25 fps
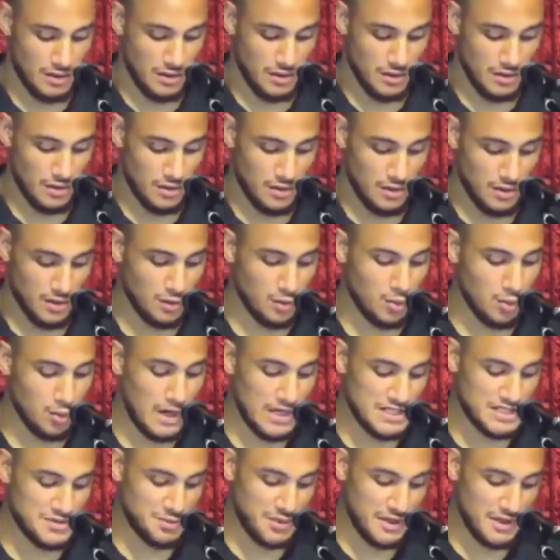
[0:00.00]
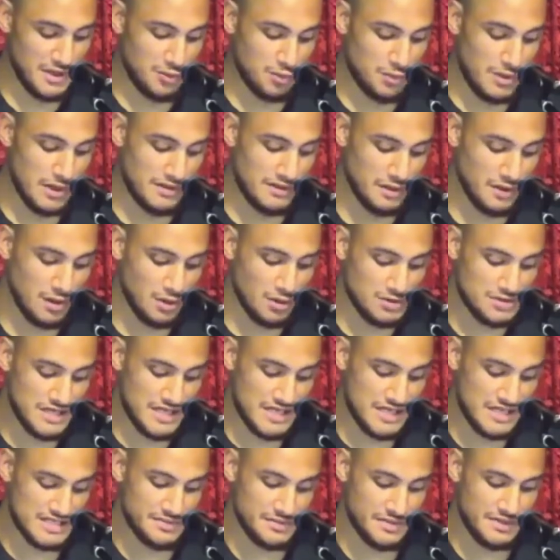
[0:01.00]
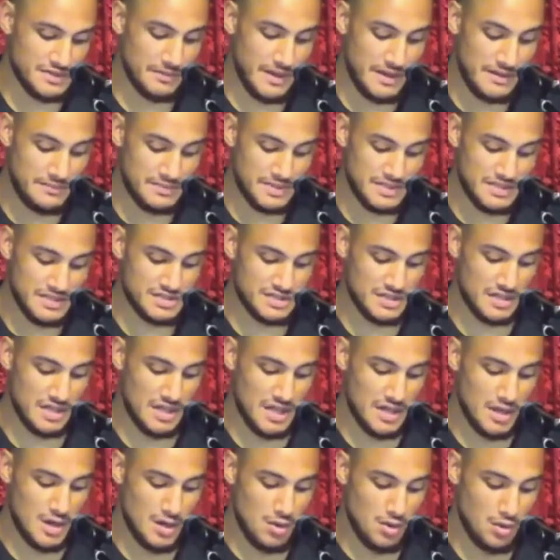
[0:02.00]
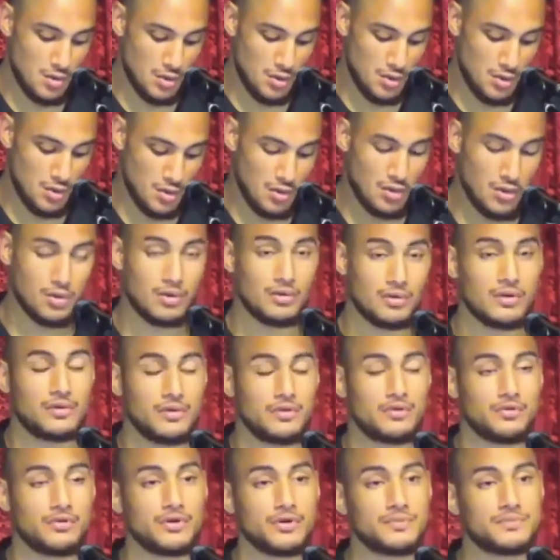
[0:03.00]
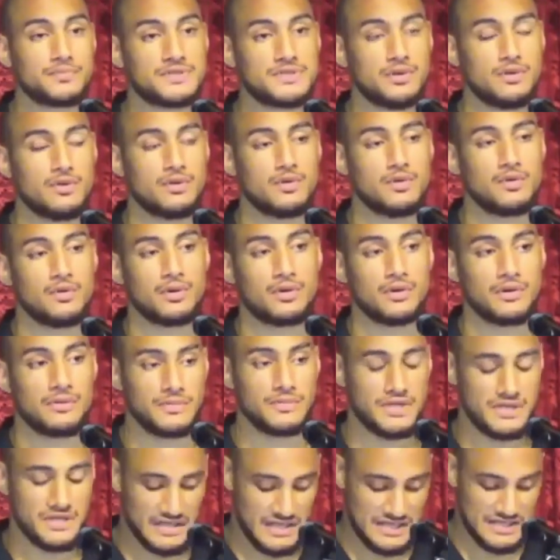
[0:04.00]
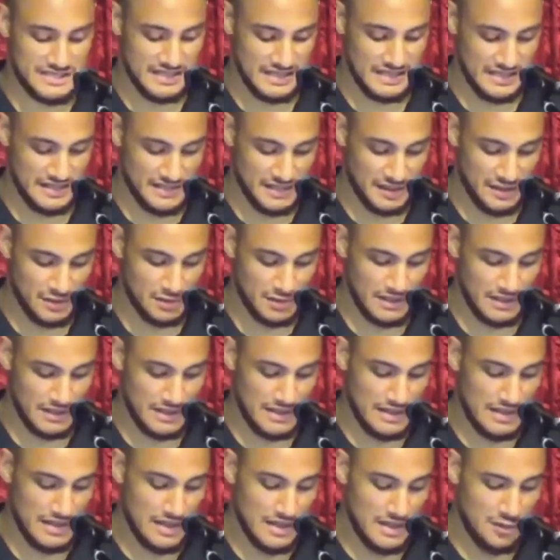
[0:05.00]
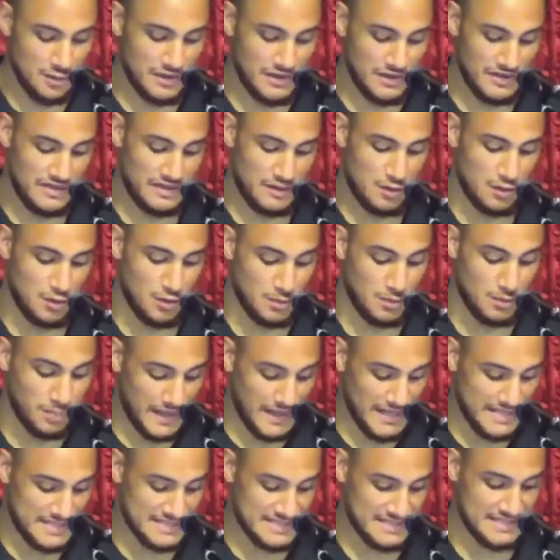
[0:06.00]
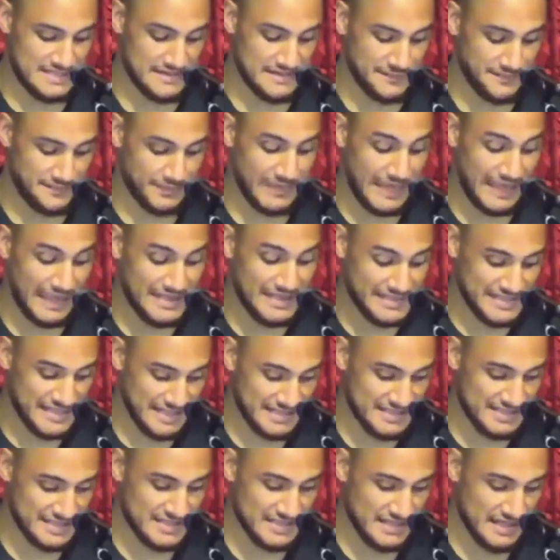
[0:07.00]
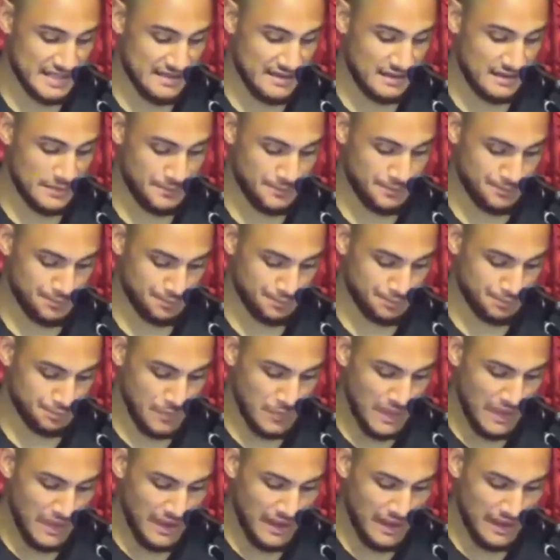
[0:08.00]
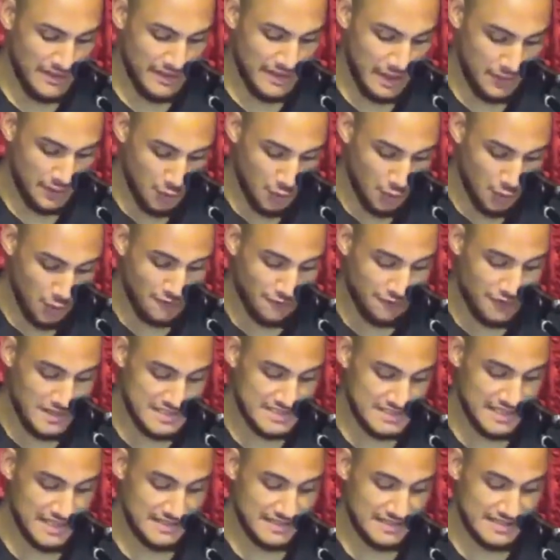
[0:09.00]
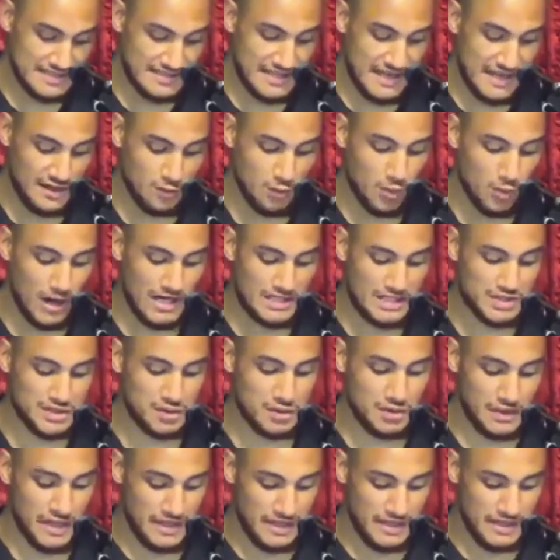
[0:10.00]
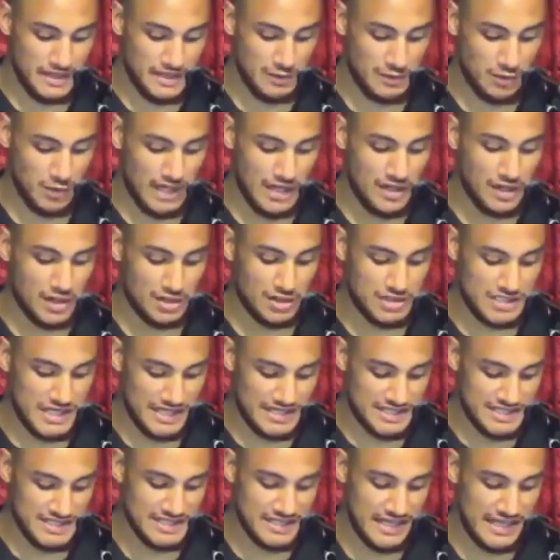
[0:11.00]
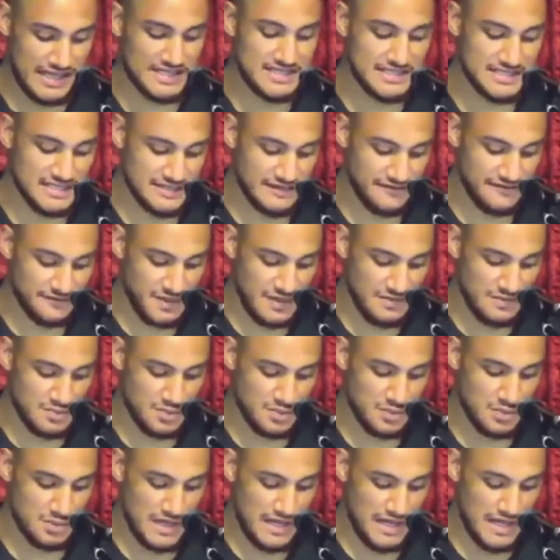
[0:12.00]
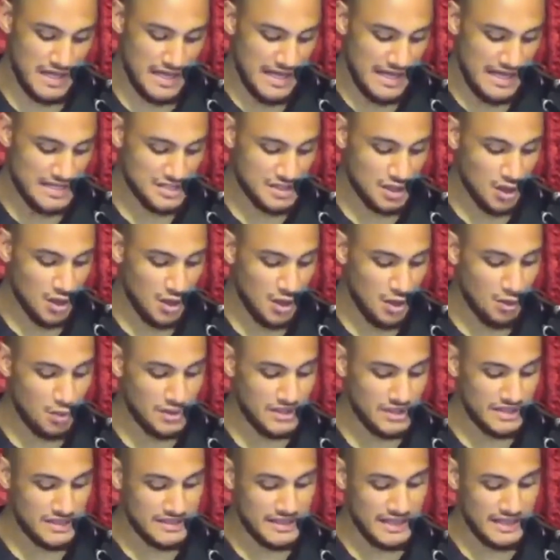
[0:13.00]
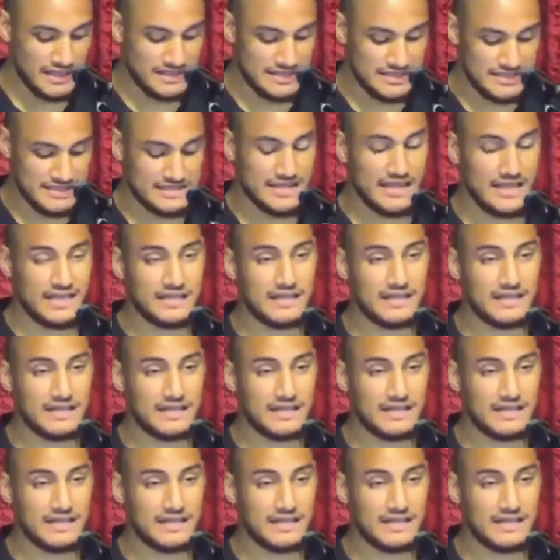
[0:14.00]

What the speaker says: on the widespread throughout the Old Testament, members or groups or communities are dealt with or blessed and judged together. Now, in order for us to understand why God judges an entity of people as a whole, we need to understand